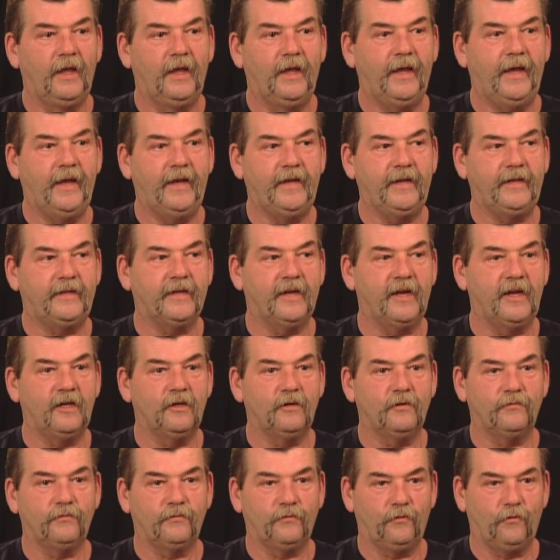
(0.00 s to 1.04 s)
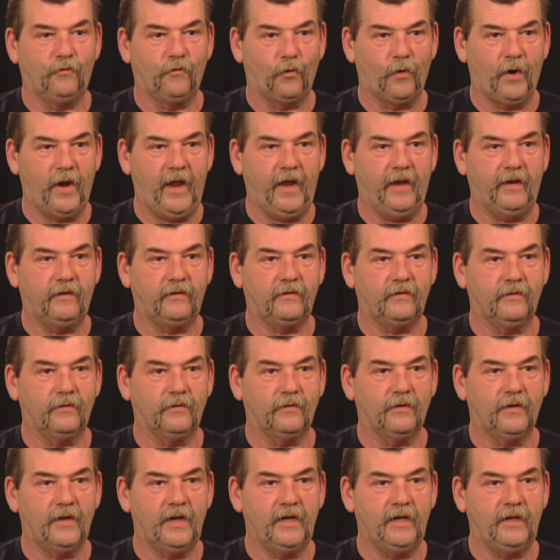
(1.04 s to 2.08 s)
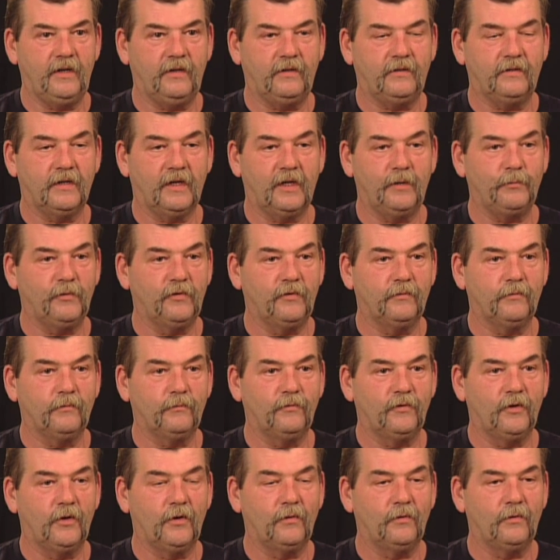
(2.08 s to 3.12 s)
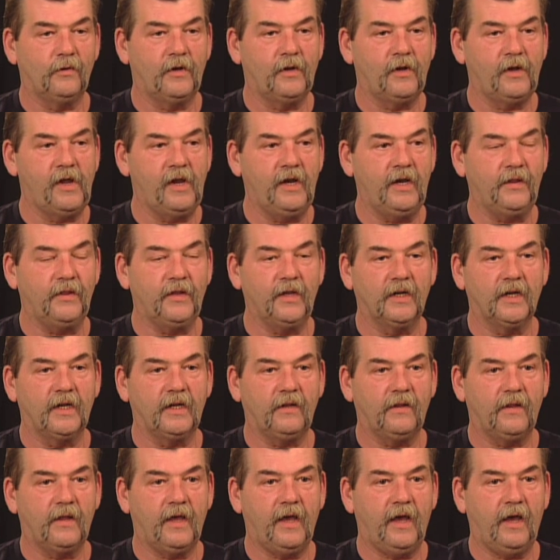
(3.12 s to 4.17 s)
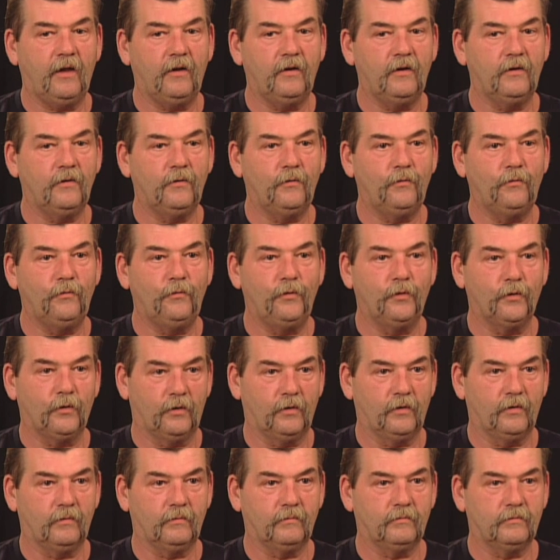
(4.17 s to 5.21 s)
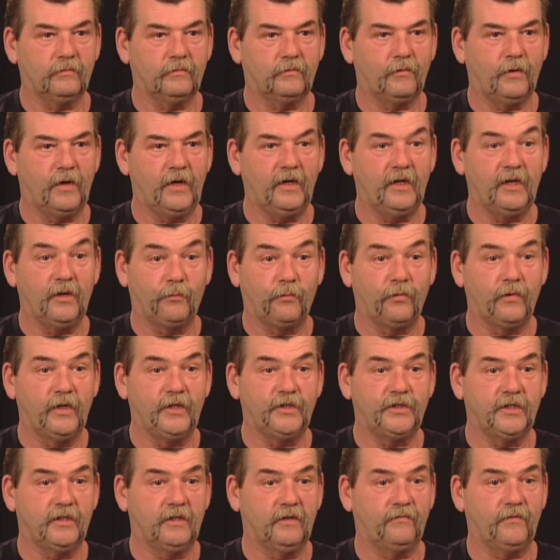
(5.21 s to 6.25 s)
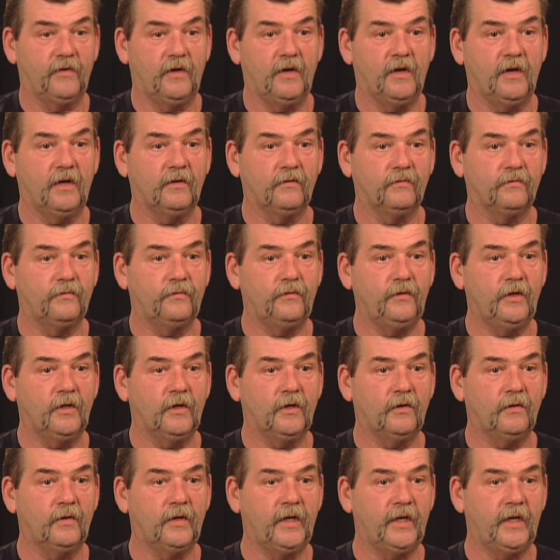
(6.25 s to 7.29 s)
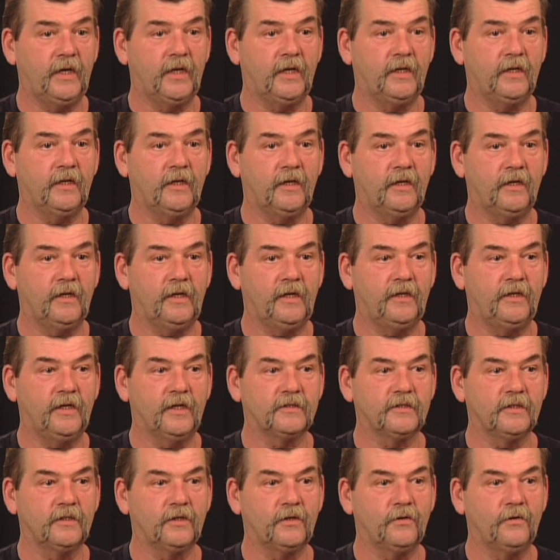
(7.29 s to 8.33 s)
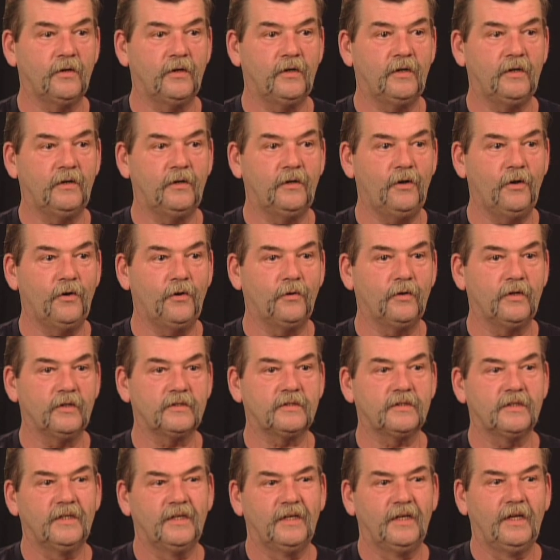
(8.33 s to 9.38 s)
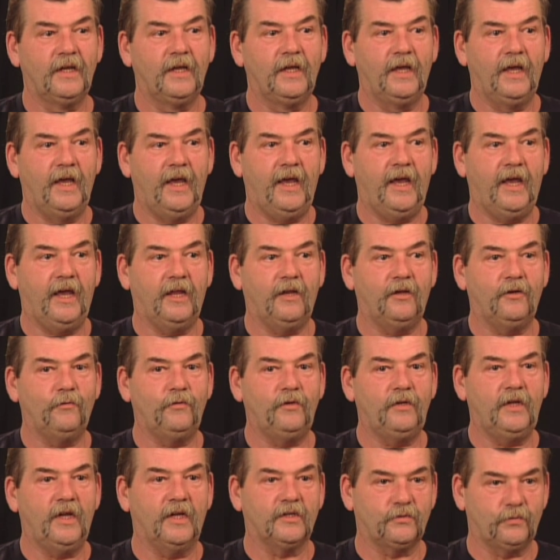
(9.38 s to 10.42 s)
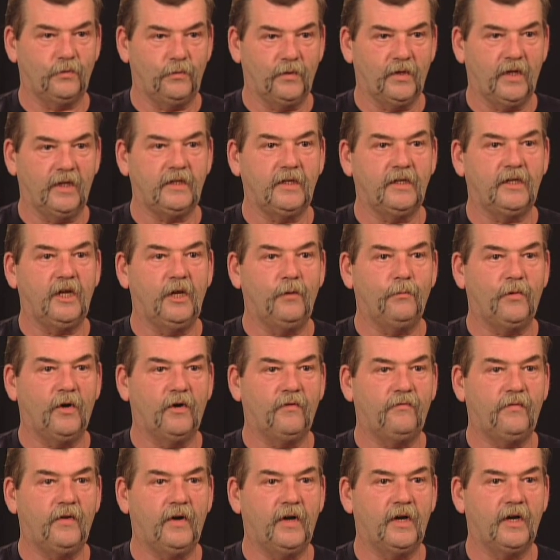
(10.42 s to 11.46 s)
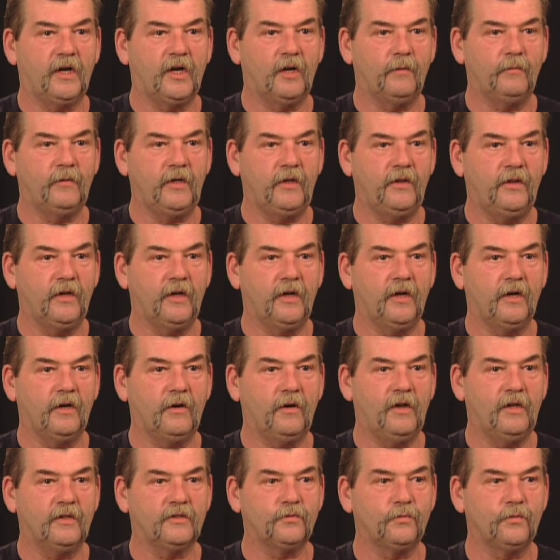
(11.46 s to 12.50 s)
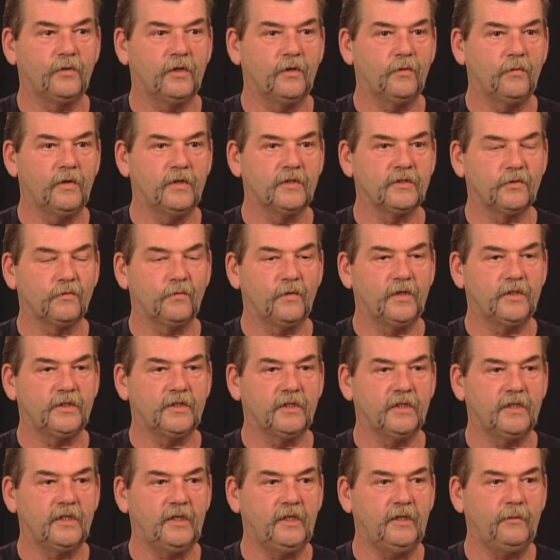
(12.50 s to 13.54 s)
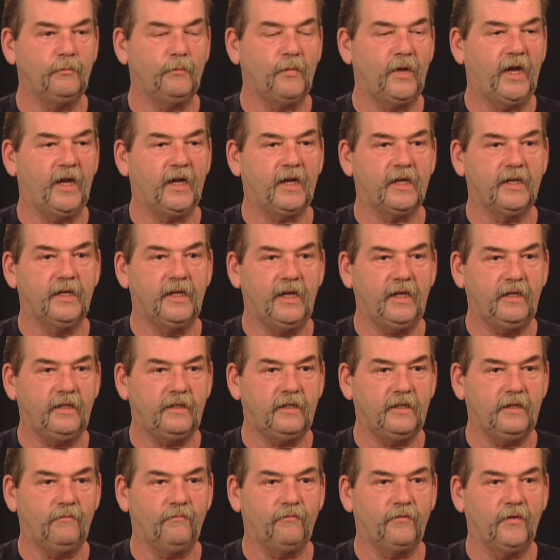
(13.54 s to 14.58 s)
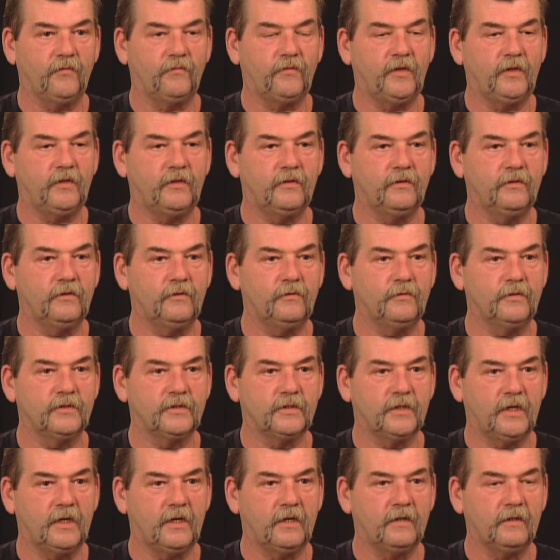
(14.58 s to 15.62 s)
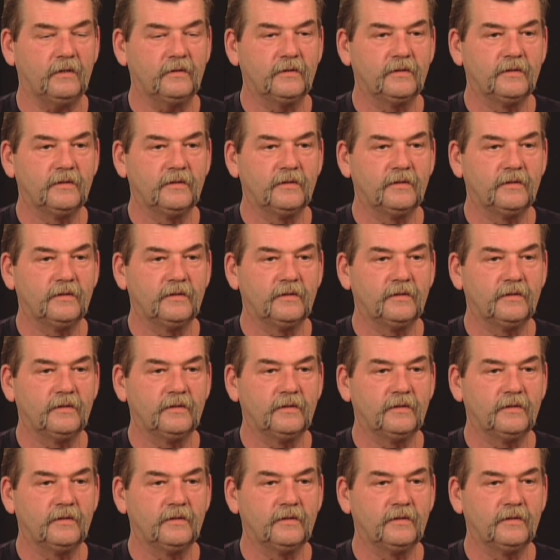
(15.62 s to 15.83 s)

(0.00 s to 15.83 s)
any kind of grant or any type of loan, anything like that, we're greatly appreciative of, and it doesn't go unnoticed. And yes, we would like to keep our fire company there. It's where it was originally back in 1852. It was there,